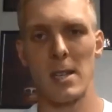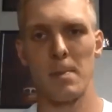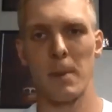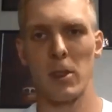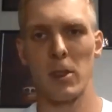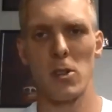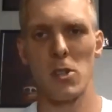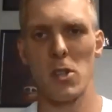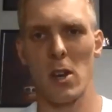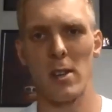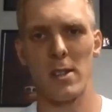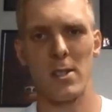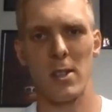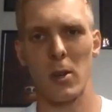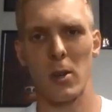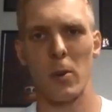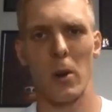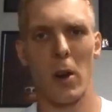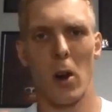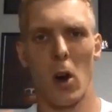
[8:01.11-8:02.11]
But there's
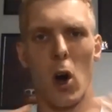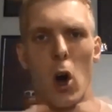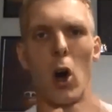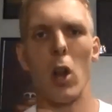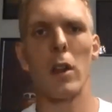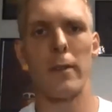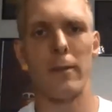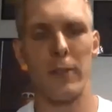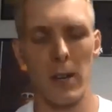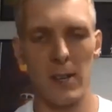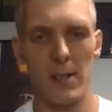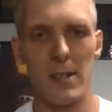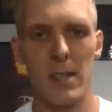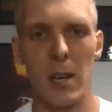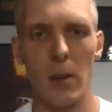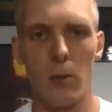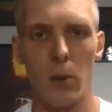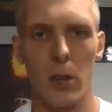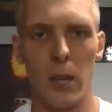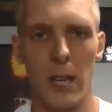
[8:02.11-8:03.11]
also all of us
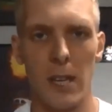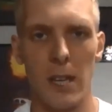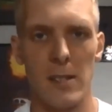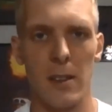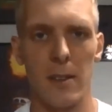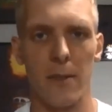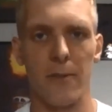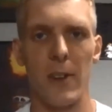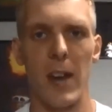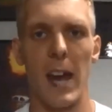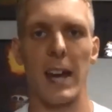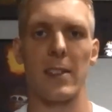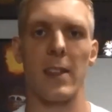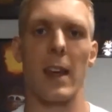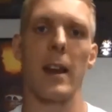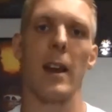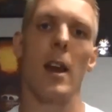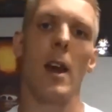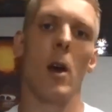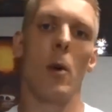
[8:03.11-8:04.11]
can relate to the fact that
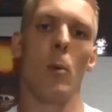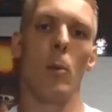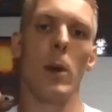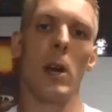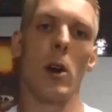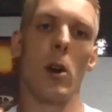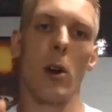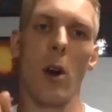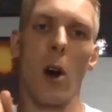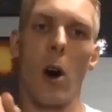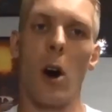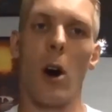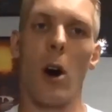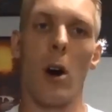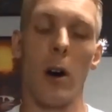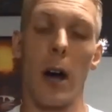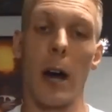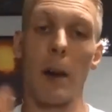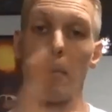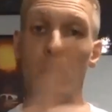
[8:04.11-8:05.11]
we are
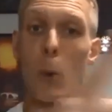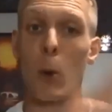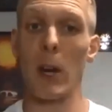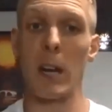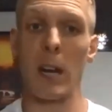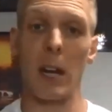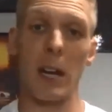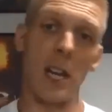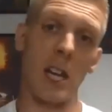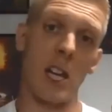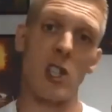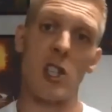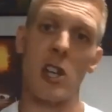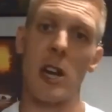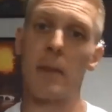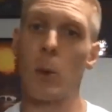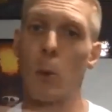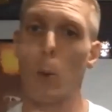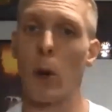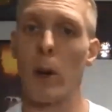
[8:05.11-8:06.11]
all, I'm pointing at each and
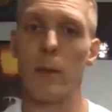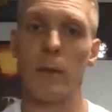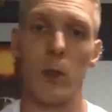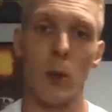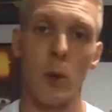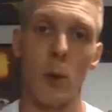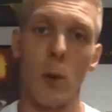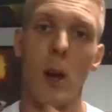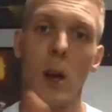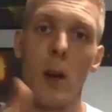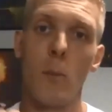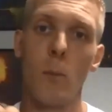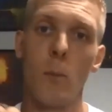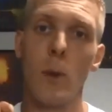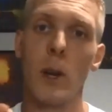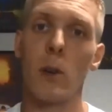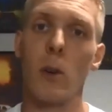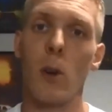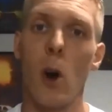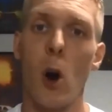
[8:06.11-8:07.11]
every one of you, we
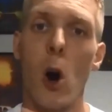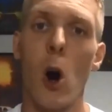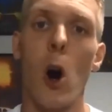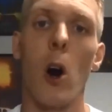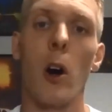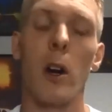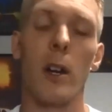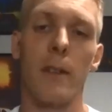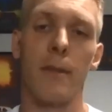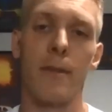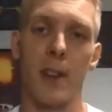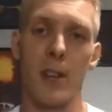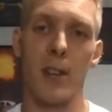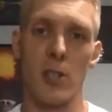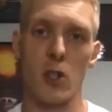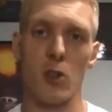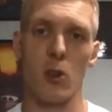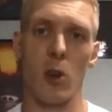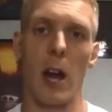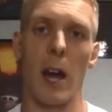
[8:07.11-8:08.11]
are all going to face
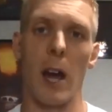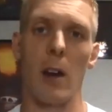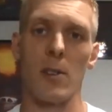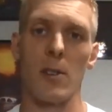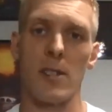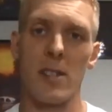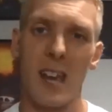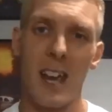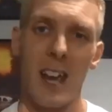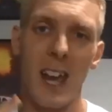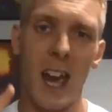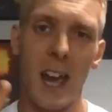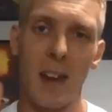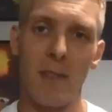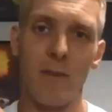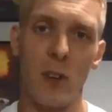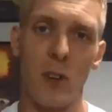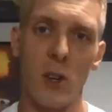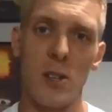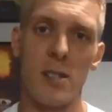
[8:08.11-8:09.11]
trials,
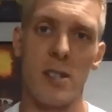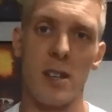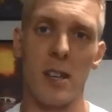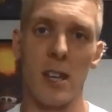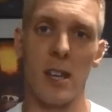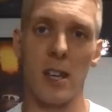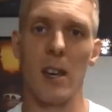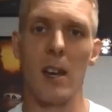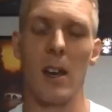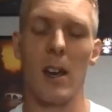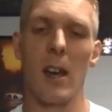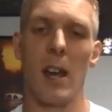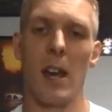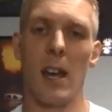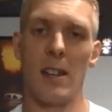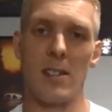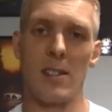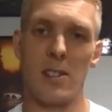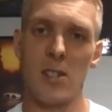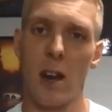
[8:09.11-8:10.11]
adversity,
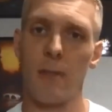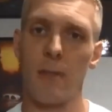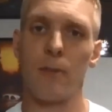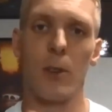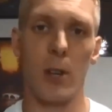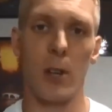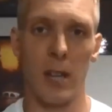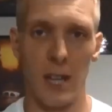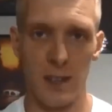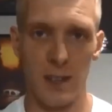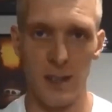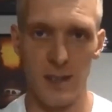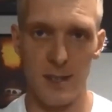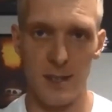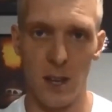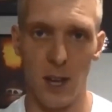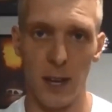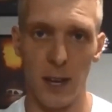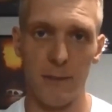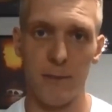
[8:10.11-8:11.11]
and suffering in this
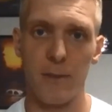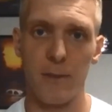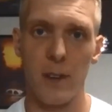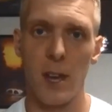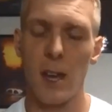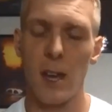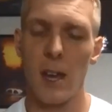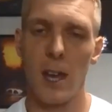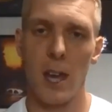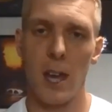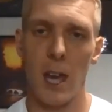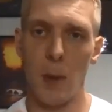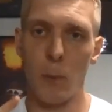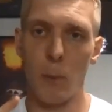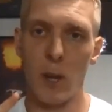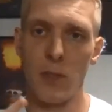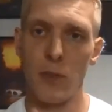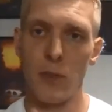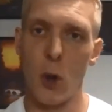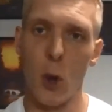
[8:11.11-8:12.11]
life. And
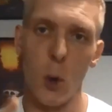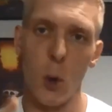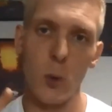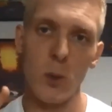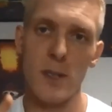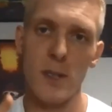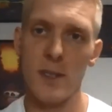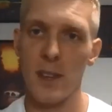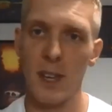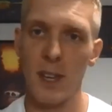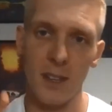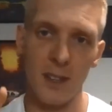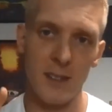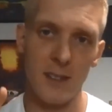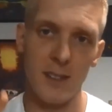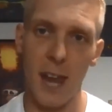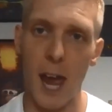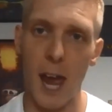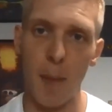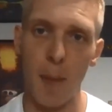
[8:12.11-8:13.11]
when those things
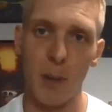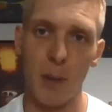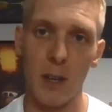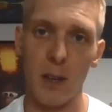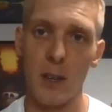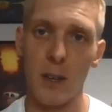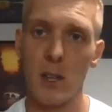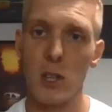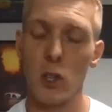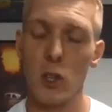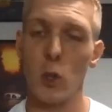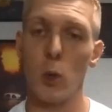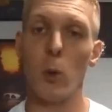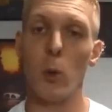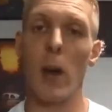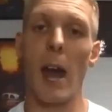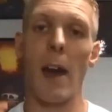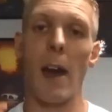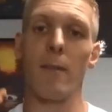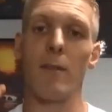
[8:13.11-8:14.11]
happen, you
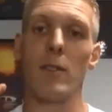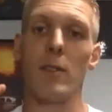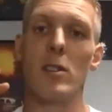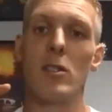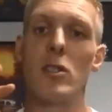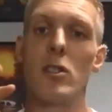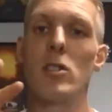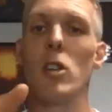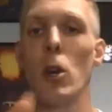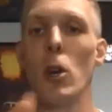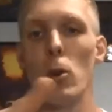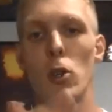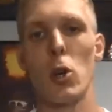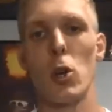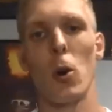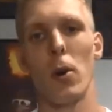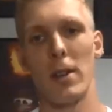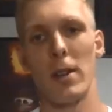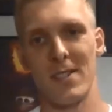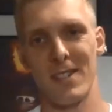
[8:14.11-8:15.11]
have two
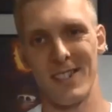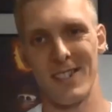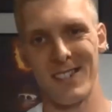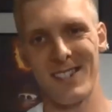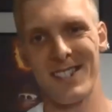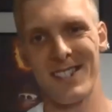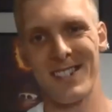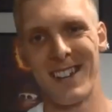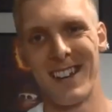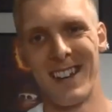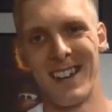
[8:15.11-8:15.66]
choices.